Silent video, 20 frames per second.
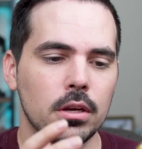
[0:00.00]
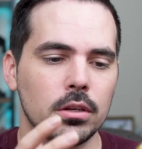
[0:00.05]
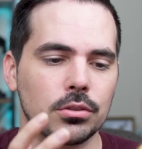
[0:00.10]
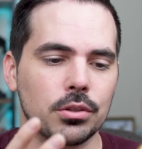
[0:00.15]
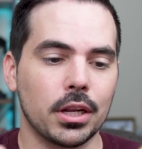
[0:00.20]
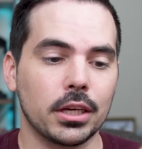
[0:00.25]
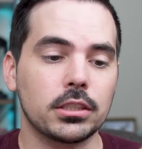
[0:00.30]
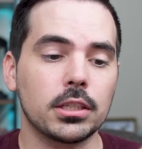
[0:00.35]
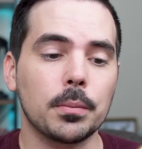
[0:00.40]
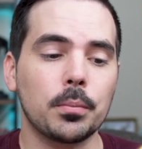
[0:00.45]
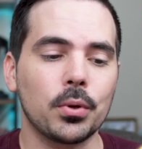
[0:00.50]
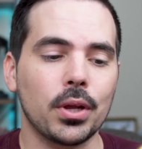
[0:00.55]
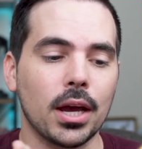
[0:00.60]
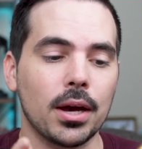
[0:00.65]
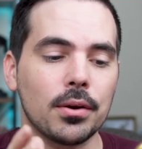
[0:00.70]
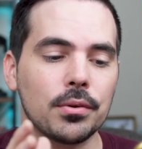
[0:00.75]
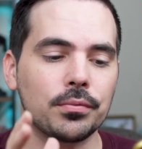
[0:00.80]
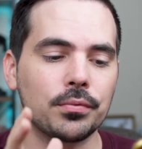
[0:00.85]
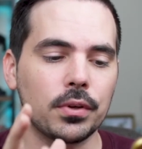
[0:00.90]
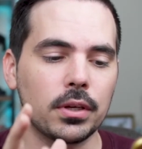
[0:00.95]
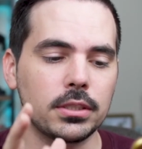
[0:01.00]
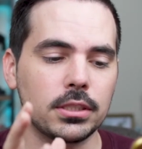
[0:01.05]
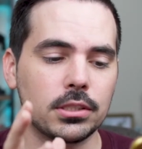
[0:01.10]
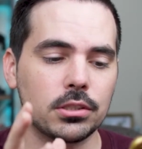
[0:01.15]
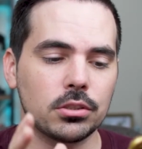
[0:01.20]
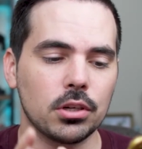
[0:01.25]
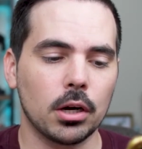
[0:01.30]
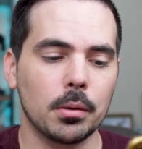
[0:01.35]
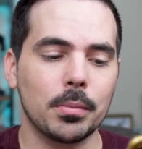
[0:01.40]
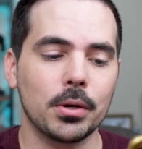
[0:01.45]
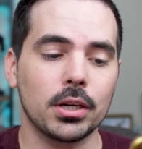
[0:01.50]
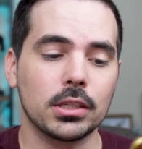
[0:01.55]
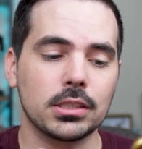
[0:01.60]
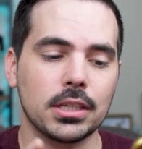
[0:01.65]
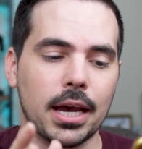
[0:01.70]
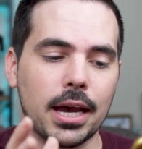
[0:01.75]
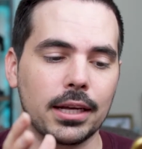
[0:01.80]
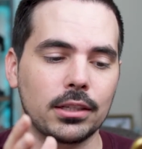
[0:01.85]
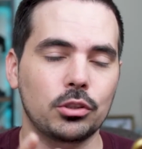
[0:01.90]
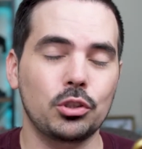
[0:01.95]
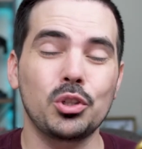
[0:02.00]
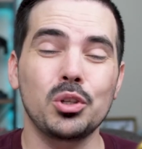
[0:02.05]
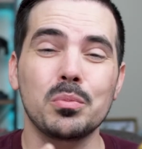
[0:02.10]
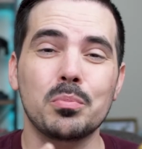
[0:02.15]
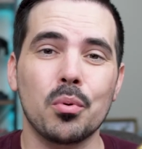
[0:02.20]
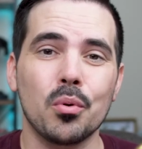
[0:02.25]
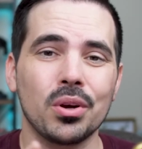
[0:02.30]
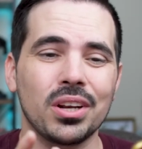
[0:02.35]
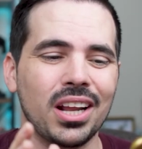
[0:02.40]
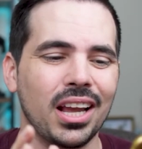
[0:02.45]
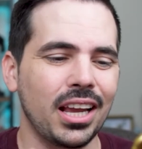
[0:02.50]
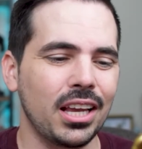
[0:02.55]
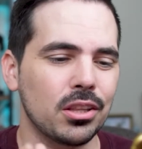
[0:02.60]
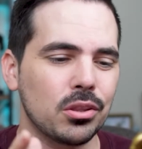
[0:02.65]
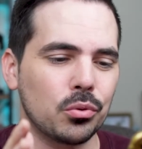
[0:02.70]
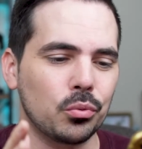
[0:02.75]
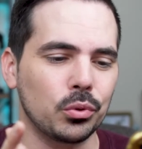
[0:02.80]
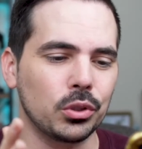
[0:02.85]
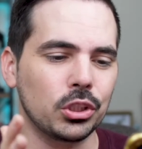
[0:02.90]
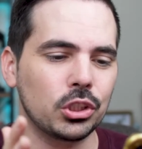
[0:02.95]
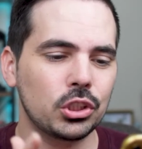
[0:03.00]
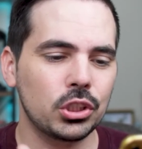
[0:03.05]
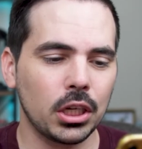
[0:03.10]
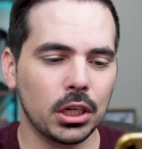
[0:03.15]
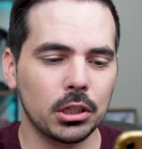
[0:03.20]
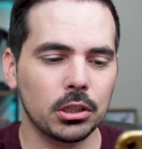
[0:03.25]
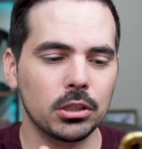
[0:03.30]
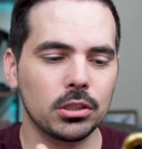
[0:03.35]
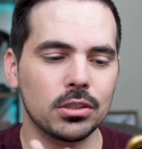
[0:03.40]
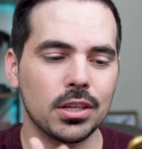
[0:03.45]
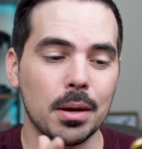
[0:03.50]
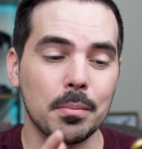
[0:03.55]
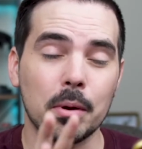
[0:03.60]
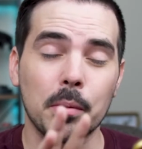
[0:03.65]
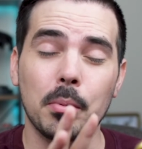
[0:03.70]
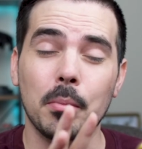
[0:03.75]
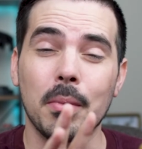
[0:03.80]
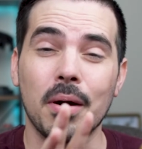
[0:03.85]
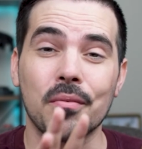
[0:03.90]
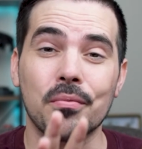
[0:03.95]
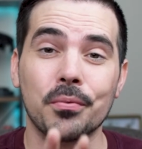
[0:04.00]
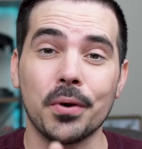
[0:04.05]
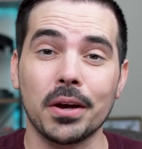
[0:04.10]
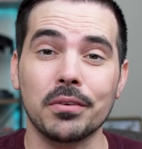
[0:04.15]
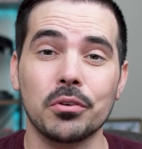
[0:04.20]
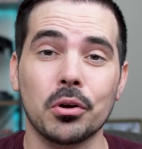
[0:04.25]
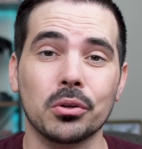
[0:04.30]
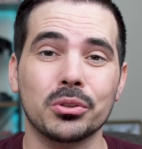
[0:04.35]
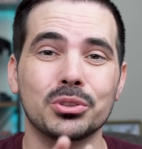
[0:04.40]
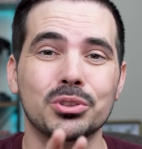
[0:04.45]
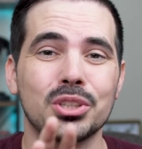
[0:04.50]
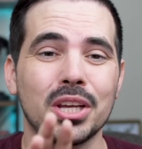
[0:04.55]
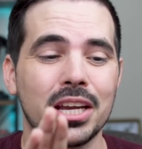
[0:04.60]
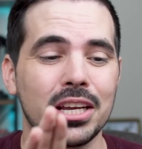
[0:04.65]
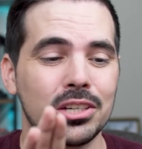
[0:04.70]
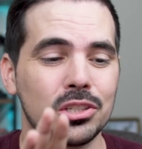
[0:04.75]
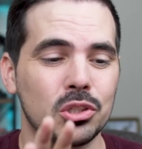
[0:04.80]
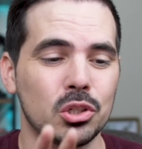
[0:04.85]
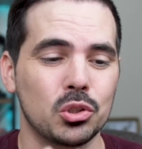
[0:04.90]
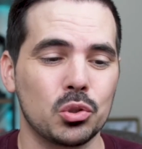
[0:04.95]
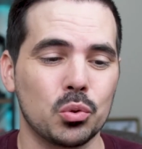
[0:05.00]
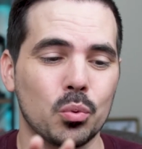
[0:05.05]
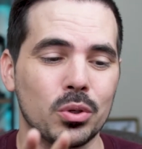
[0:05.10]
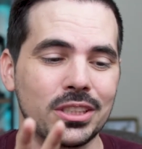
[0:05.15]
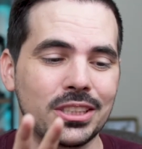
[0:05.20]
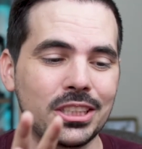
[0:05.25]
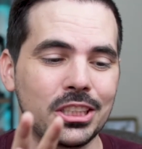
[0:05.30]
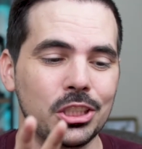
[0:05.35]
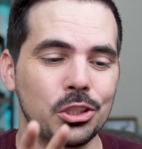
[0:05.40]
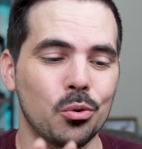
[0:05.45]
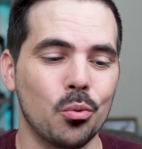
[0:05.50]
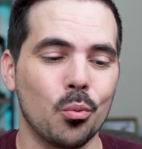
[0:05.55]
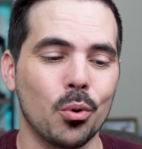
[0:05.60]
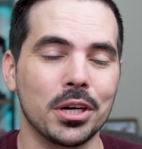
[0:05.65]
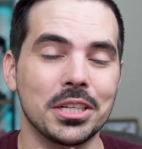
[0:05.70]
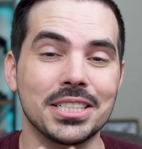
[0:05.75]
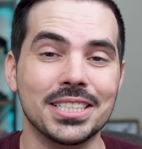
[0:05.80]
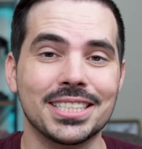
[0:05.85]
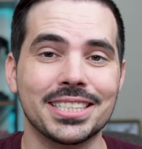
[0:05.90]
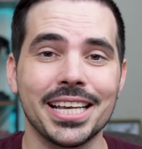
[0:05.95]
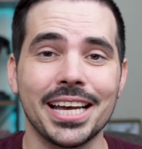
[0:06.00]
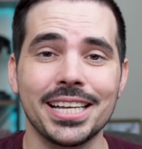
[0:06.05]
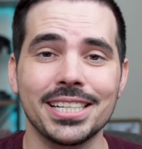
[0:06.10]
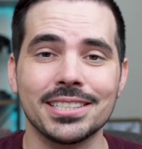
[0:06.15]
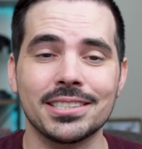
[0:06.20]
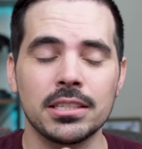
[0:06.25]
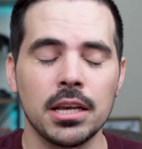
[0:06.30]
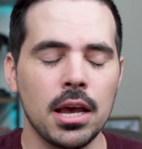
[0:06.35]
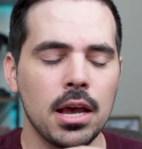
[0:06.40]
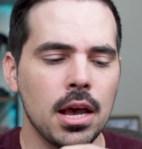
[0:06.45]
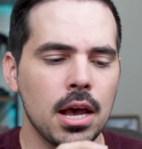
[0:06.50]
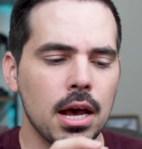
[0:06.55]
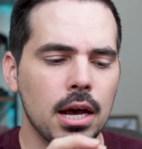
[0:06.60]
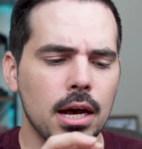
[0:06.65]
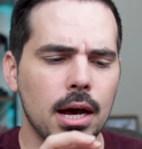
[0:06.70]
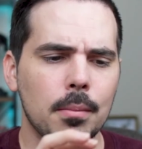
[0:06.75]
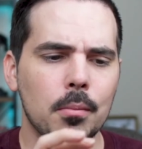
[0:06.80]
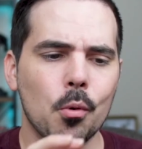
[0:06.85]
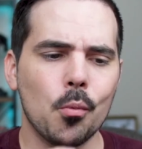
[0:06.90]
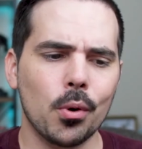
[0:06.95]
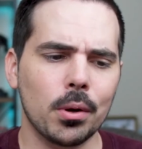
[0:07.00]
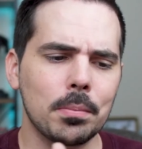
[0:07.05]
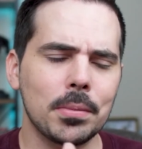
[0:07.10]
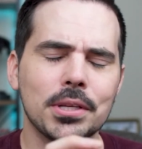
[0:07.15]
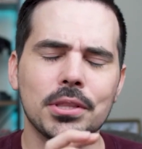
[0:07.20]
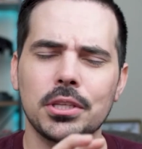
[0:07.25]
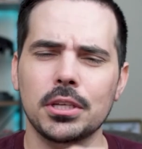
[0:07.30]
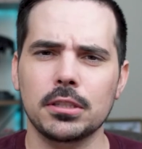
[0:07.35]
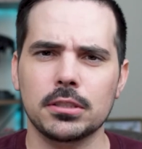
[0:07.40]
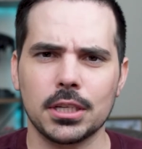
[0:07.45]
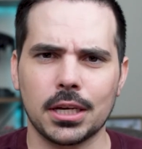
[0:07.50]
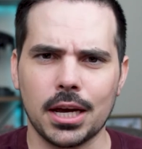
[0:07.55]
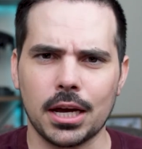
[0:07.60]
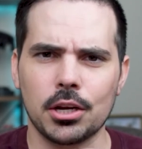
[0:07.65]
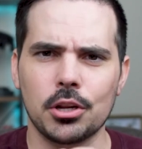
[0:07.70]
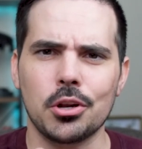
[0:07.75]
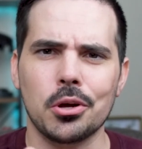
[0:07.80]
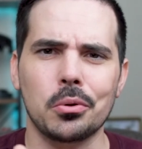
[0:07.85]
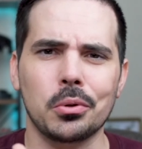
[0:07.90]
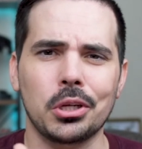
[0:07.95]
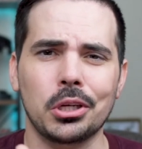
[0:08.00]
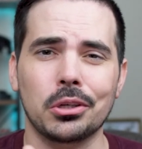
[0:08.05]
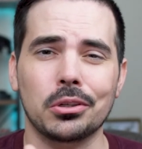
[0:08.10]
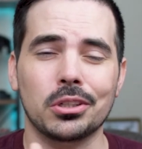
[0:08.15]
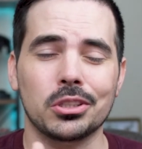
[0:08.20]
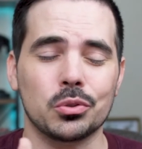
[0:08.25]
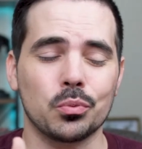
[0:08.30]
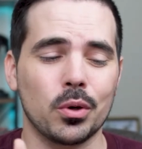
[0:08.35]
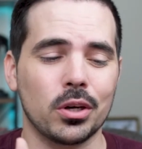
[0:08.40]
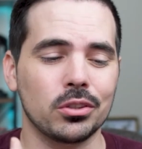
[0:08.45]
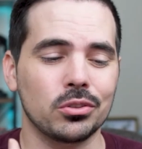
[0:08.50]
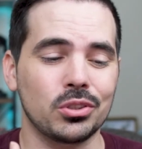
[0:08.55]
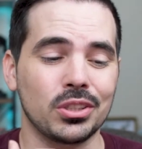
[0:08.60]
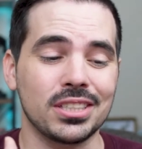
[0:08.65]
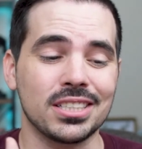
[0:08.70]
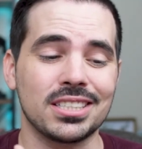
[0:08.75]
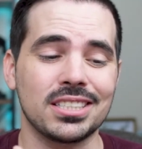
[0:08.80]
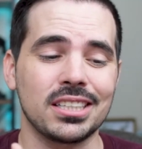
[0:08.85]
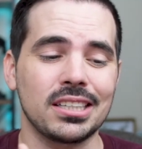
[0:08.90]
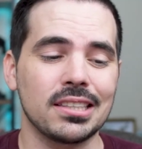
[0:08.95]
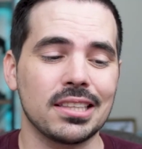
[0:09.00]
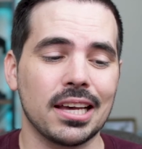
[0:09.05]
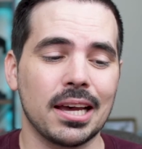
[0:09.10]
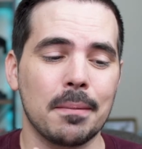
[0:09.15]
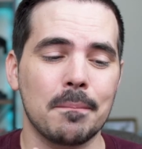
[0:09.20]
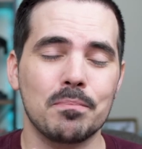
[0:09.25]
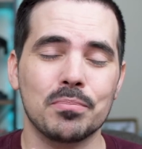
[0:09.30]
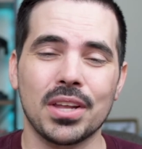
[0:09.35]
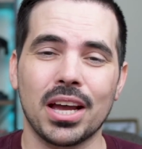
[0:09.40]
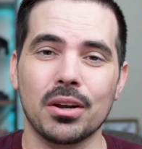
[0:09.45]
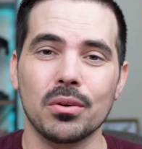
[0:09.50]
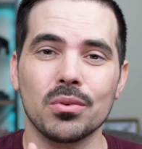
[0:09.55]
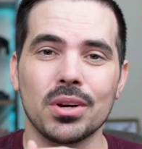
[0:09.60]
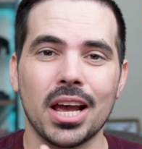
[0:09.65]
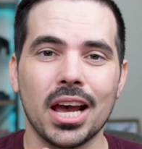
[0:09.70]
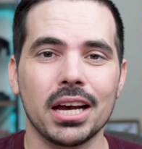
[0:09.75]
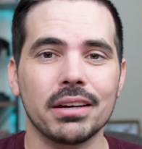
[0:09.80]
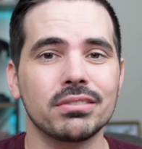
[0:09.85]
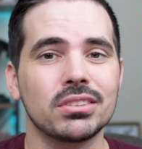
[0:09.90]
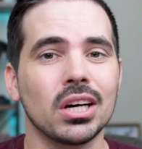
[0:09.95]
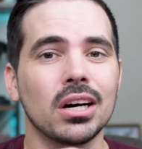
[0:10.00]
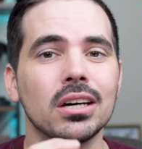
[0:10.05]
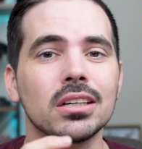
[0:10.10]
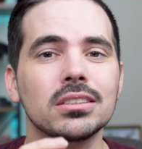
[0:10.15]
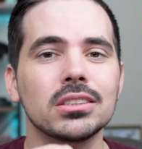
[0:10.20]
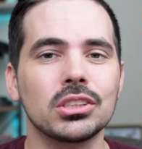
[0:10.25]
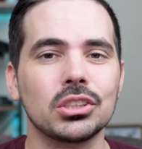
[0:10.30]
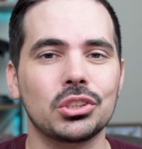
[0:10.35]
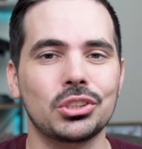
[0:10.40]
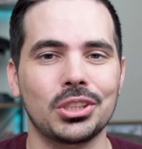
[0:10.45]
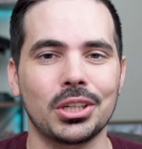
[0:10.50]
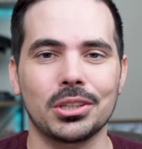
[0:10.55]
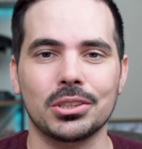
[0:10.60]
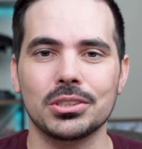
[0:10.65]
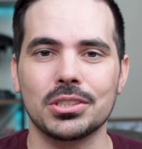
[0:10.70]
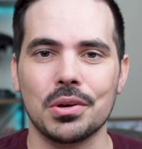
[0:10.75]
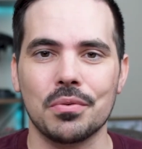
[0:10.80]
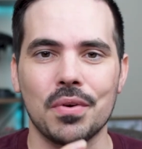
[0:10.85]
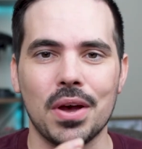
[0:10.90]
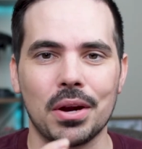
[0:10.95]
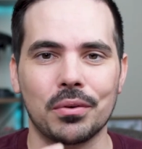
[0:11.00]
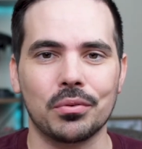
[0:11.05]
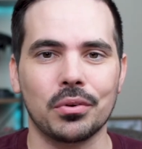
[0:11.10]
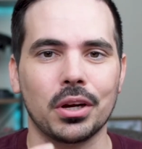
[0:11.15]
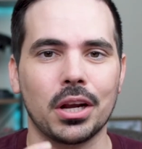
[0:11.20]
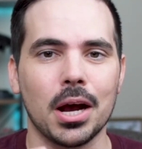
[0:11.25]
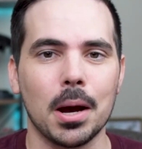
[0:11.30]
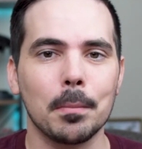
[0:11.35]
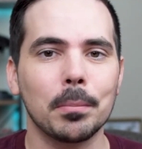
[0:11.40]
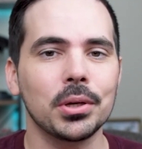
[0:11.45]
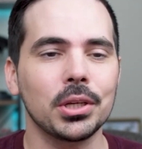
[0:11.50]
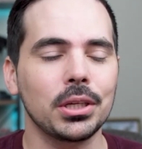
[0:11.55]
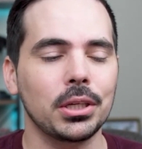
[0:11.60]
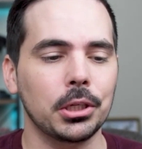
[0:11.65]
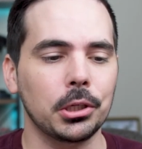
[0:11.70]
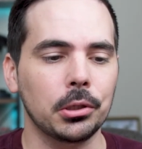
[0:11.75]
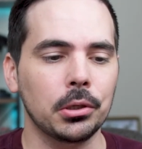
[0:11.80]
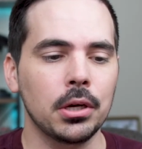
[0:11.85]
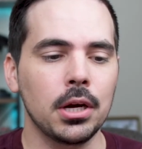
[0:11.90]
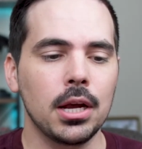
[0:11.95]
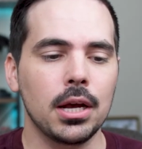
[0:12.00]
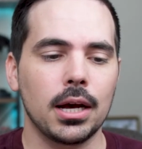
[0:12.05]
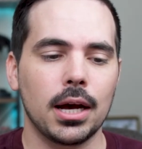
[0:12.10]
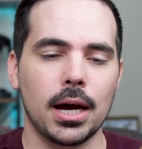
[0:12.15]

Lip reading: So next up we have is Starbucks at 2.83 shares. I'm up about $5.21. One big thing to kind of note here as well, as you can see that I don't have tons of shares of every company here.